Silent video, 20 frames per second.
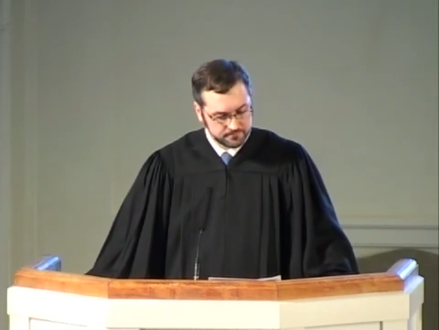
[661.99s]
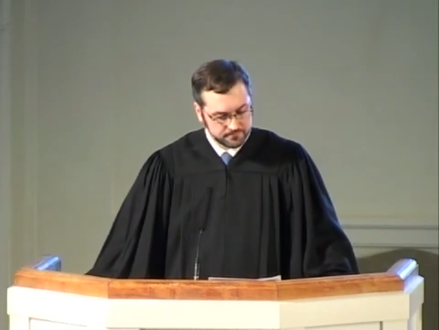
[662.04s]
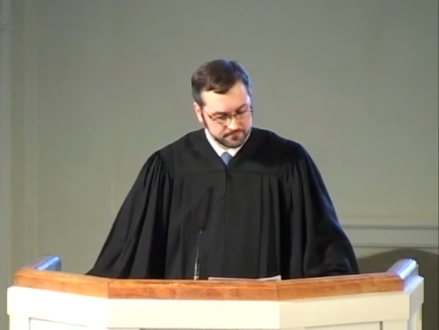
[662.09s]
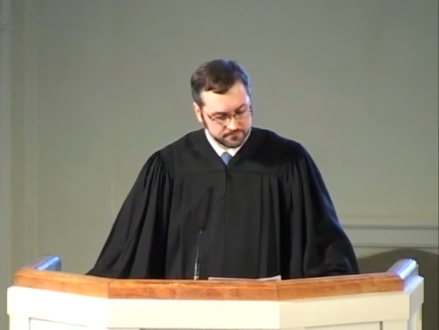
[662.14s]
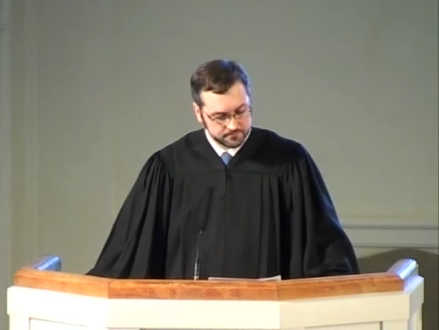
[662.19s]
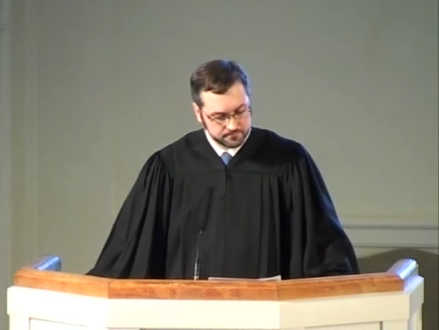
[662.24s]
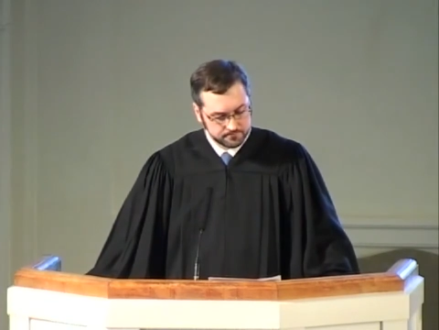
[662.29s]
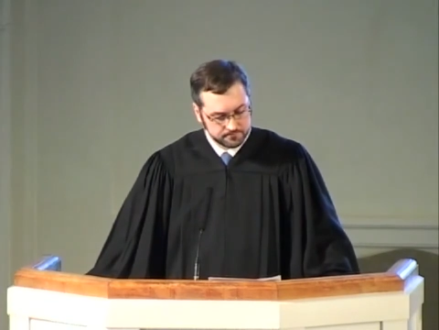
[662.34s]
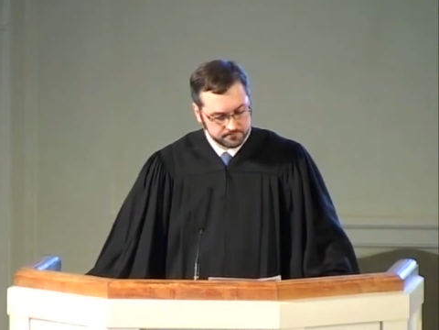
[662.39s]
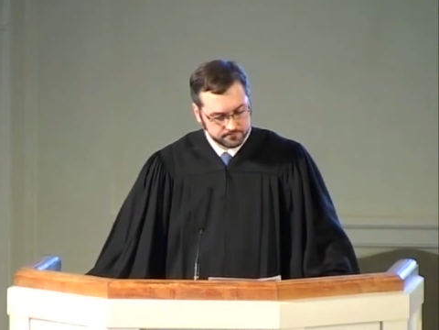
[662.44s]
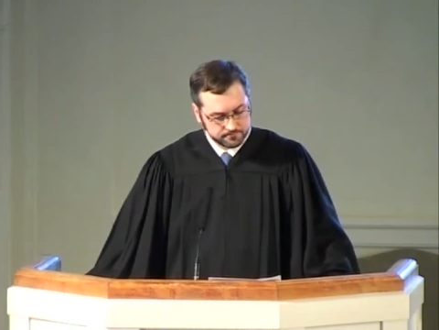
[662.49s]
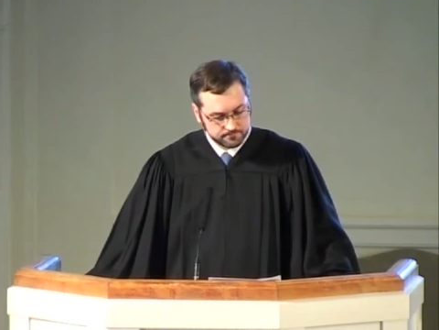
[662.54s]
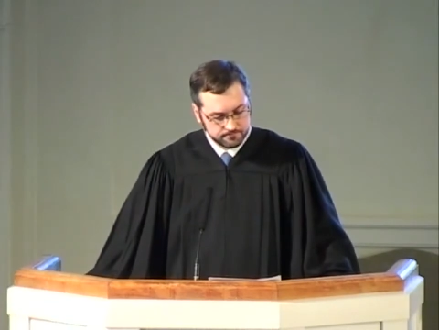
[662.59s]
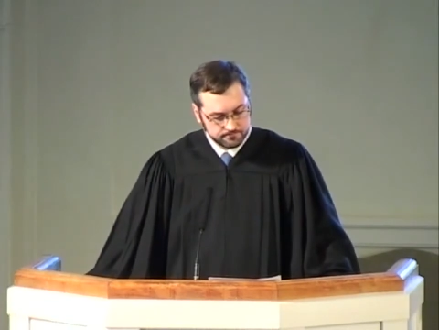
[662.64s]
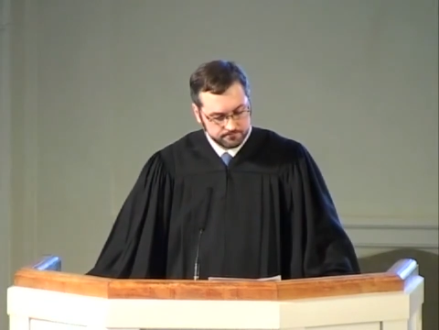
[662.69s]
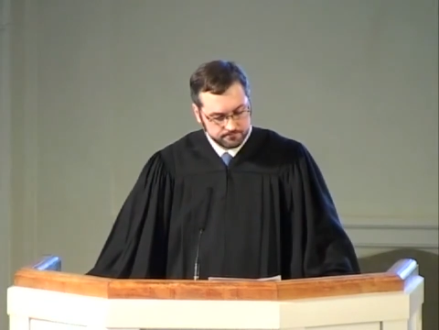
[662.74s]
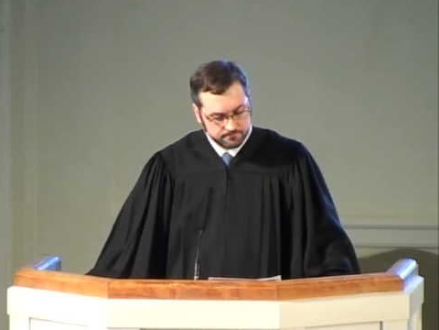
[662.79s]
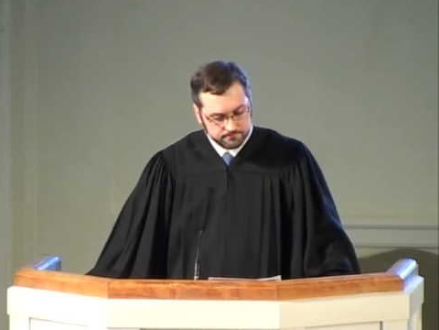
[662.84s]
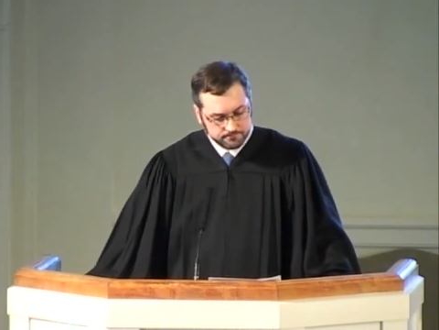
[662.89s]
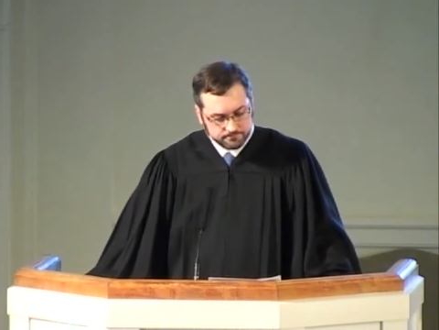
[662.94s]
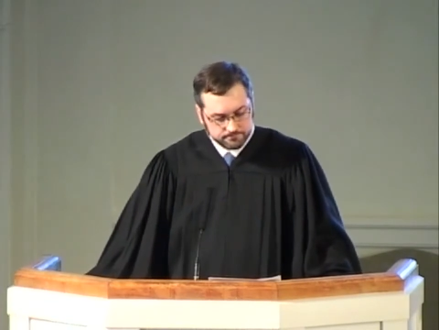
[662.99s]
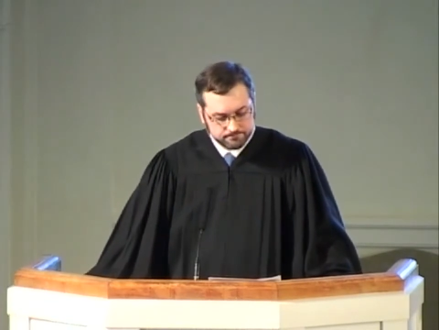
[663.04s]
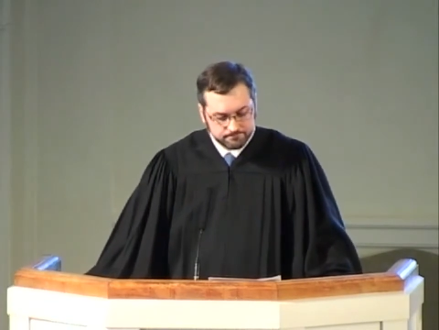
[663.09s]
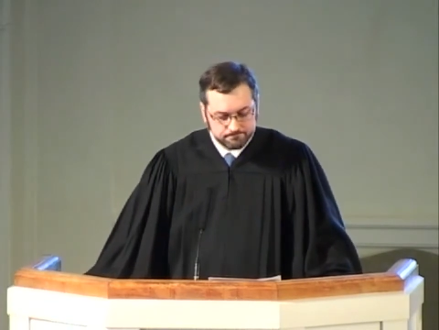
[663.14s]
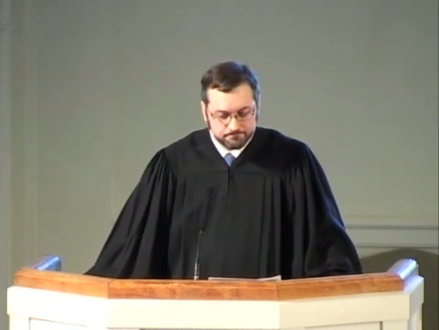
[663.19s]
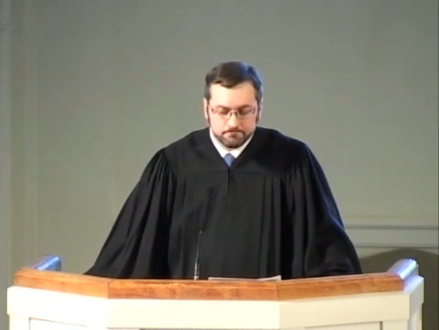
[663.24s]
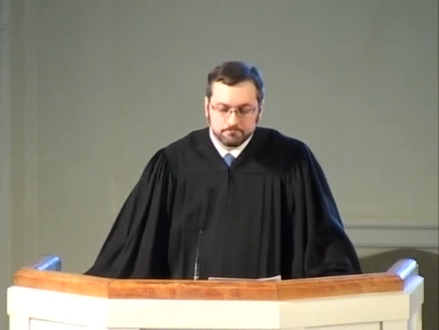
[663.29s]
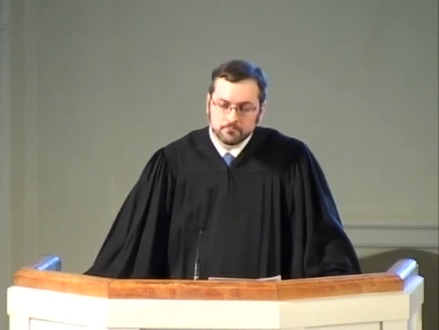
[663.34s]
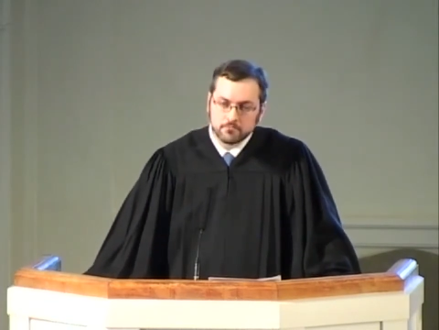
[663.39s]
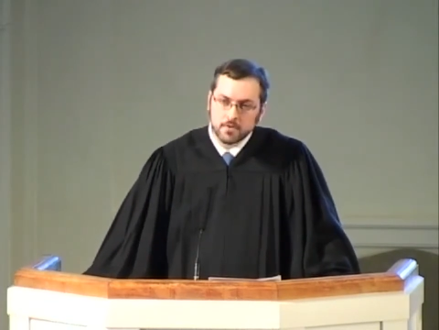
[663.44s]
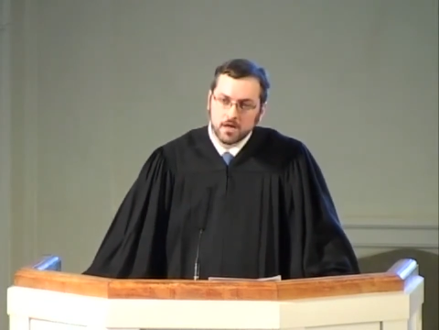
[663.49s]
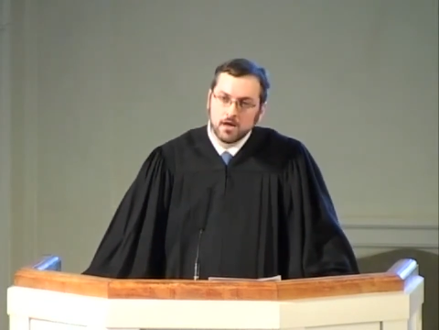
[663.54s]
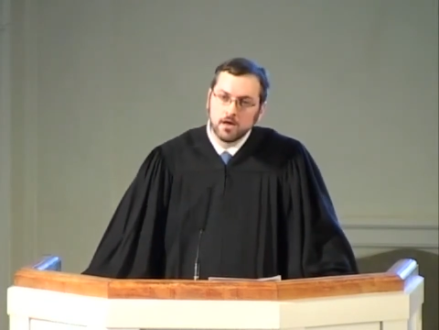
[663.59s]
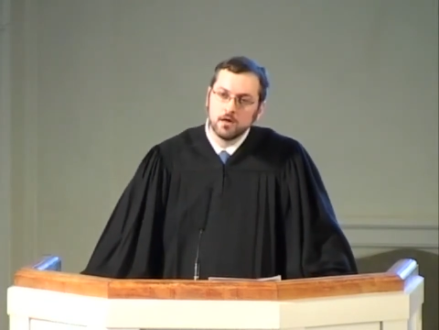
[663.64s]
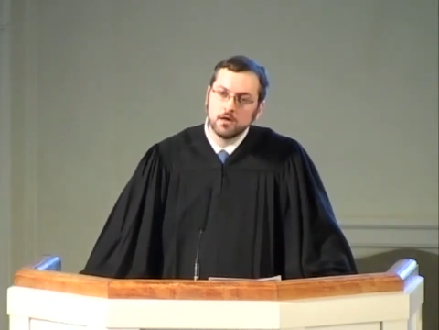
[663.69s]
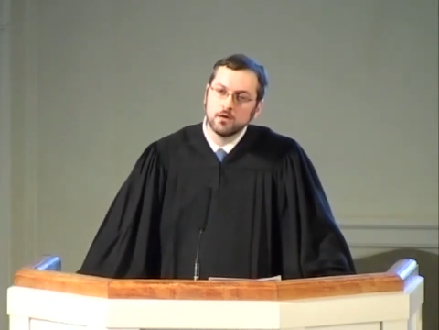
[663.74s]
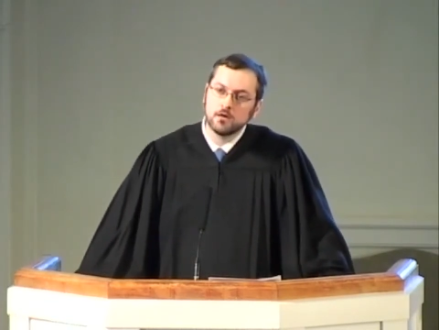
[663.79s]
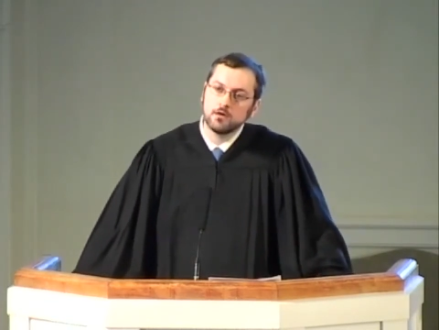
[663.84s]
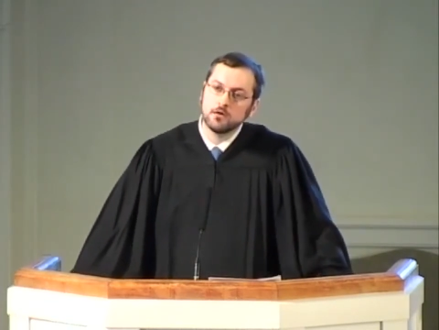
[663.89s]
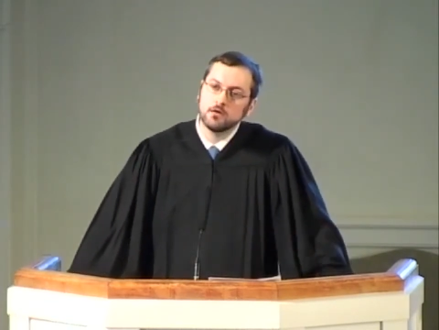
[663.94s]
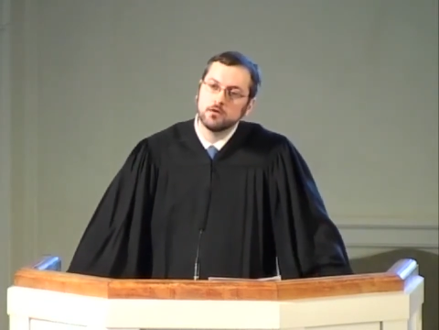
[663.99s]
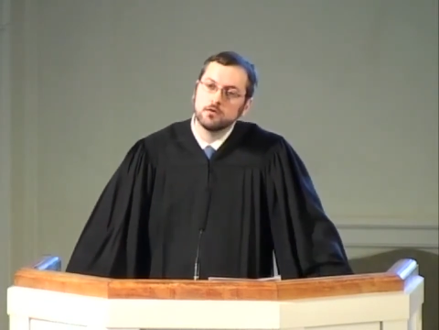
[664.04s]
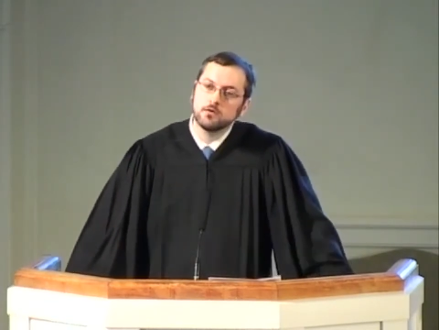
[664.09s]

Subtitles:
(no one is talking)